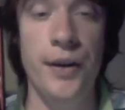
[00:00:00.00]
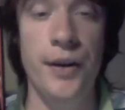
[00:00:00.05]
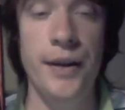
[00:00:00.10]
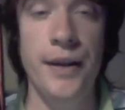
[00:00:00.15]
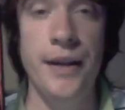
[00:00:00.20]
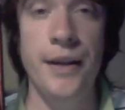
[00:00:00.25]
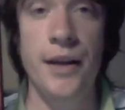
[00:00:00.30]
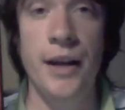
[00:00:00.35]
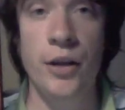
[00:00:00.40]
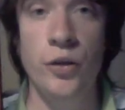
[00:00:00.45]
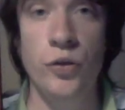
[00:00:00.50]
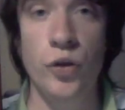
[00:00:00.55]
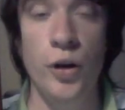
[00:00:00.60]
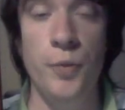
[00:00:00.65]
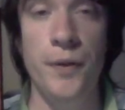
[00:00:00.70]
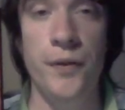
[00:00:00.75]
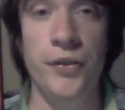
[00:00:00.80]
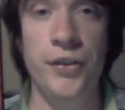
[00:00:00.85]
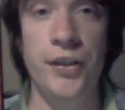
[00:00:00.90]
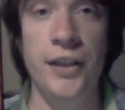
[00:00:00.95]
on a
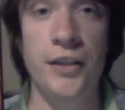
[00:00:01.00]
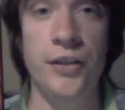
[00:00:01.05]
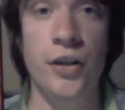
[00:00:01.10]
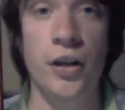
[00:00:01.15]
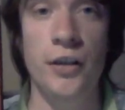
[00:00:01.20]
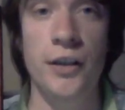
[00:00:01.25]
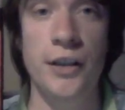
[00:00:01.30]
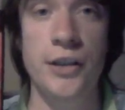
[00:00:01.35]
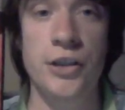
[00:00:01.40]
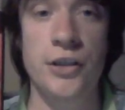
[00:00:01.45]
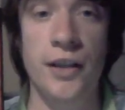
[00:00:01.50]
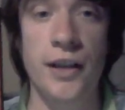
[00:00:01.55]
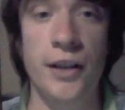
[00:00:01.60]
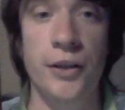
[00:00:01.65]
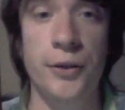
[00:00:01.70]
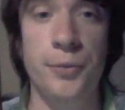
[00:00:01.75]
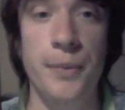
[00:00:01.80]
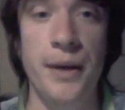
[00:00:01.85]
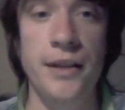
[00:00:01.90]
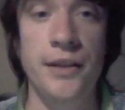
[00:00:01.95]
group of six college
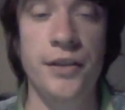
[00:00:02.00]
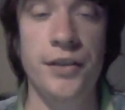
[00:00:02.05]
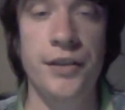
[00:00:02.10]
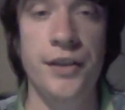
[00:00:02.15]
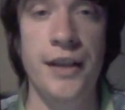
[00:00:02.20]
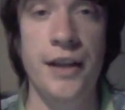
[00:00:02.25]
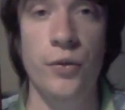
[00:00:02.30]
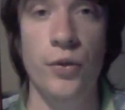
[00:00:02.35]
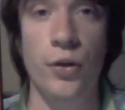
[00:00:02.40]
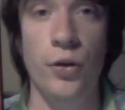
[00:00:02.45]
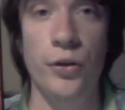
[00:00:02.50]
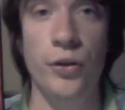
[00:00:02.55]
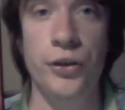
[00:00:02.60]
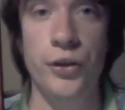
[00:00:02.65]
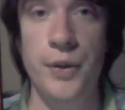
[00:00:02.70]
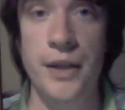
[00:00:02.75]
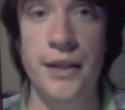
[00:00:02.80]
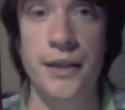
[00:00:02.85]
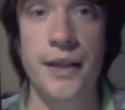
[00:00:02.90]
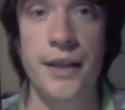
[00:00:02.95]
classmates. They're all
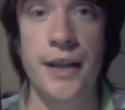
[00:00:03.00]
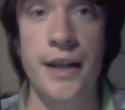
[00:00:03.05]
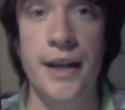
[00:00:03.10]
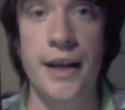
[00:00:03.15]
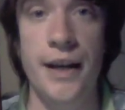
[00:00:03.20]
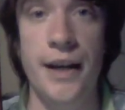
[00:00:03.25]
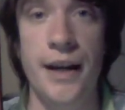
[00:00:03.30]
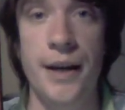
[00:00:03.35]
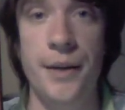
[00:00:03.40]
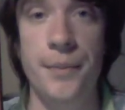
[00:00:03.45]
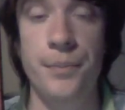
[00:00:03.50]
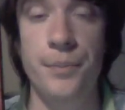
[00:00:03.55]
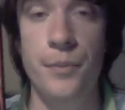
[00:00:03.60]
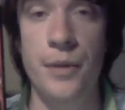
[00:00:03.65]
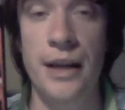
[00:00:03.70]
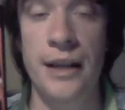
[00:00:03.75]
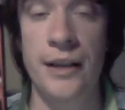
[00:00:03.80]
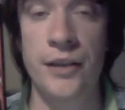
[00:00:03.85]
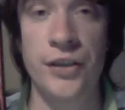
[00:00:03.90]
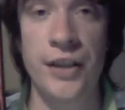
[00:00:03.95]
doing their
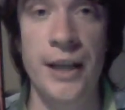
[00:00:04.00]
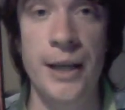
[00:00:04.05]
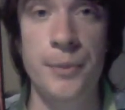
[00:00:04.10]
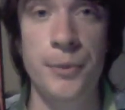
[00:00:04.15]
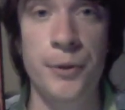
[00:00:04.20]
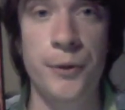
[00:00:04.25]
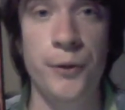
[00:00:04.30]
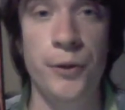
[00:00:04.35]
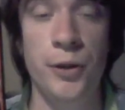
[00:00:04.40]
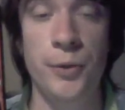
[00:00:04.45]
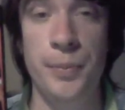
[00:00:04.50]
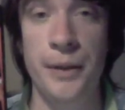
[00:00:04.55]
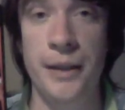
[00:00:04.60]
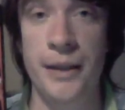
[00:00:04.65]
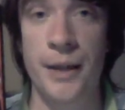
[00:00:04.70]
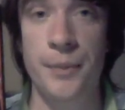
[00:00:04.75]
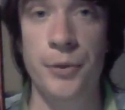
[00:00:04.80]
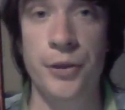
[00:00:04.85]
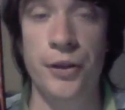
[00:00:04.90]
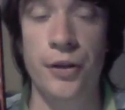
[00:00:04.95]
exams to
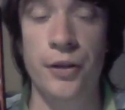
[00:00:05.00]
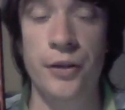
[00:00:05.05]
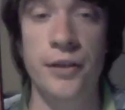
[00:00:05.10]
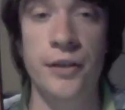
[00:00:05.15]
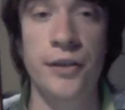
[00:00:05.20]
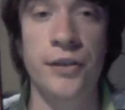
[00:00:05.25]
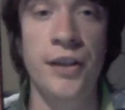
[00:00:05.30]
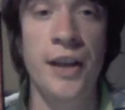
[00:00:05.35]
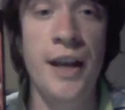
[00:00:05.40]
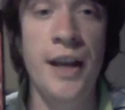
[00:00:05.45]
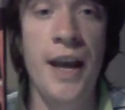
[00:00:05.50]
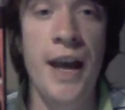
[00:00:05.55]
become doctors.